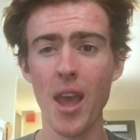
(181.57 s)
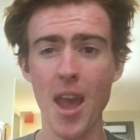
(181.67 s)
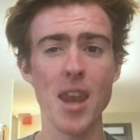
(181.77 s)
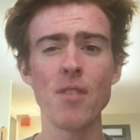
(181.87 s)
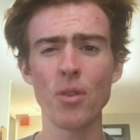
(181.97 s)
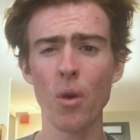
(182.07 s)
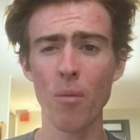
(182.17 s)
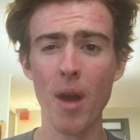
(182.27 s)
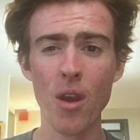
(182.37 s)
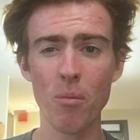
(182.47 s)
and even though it
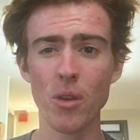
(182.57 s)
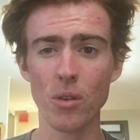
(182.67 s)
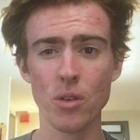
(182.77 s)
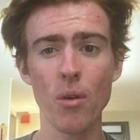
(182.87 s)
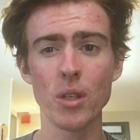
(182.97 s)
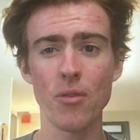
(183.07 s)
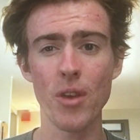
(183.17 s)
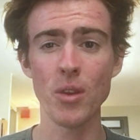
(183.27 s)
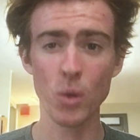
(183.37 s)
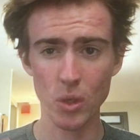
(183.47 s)
might not be your strongest
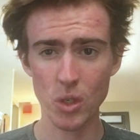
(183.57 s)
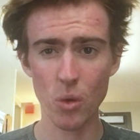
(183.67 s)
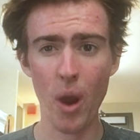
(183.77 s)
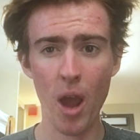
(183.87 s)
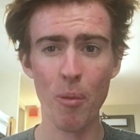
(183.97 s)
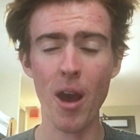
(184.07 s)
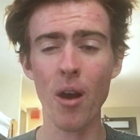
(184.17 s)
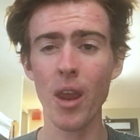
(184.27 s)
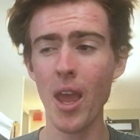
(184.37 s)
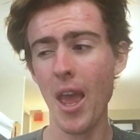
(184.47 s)
event, you could still help
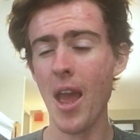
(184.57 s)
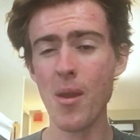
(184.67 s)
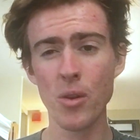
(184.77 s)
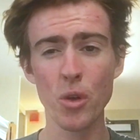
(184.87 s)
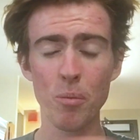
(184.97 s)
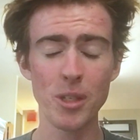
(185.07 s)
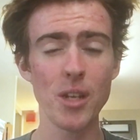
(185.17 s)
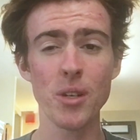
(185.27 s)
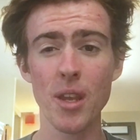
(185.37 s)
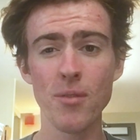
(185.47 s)
out and you could
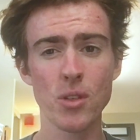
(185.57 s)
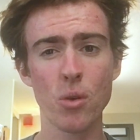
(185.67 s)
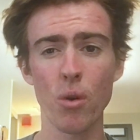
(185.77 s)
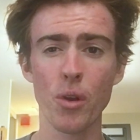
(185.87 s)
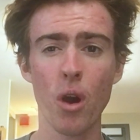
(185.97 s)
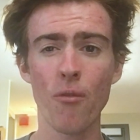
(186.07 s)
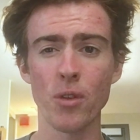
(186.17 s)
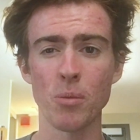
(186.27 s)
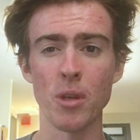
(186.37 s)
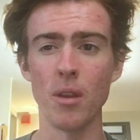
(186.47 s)
potentially even score the
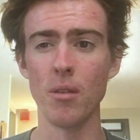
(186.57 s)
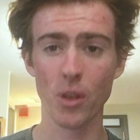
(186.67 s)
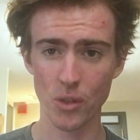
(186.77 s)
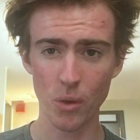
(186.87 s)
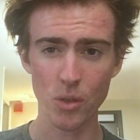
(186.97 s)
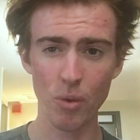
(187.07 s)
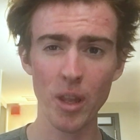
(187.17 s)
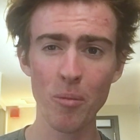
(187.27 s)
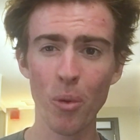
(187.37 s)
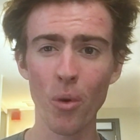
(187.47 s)
conference meet. So it's really
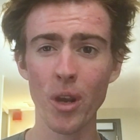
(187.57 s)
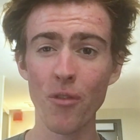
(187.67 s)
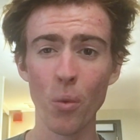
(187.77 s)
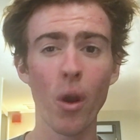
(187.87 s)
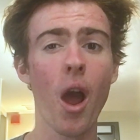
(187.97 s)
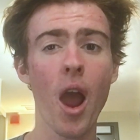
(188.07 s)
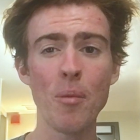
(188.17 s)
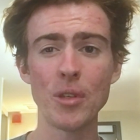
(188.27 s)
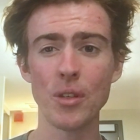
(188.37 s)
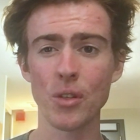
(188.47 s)
important if you want a higher
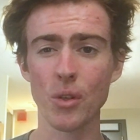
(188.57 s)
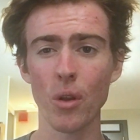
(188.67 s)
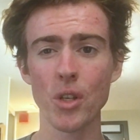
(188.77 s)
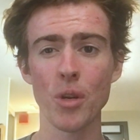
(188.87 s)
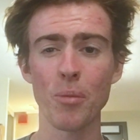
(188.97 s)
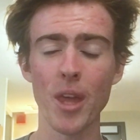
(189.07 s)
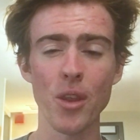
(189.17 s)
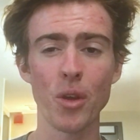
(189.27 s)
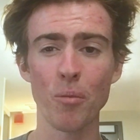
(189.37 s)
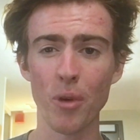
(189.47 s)
percentage scholarship that you
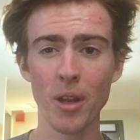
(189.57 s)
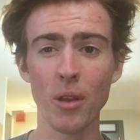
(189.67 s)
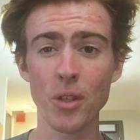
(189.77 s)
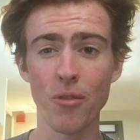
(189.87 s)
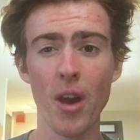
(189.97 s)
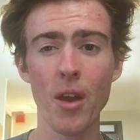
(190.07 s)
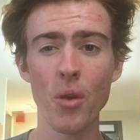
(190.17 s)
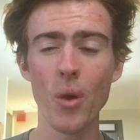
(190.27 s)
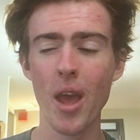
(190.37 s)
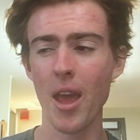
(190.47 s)
can bring lots of
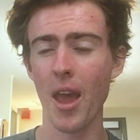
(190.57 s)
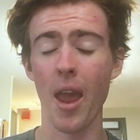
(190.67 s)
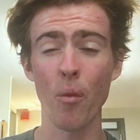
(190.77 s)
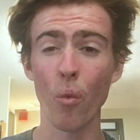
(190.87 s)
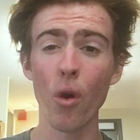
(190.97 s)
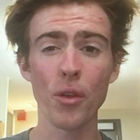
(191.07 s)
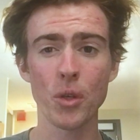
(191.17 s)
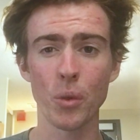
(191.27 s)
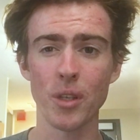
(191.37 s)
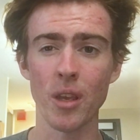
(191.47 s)
value and worth
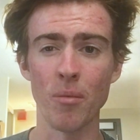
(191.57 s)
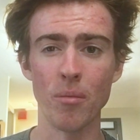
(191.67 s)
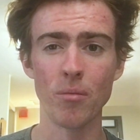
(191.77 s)
to a team.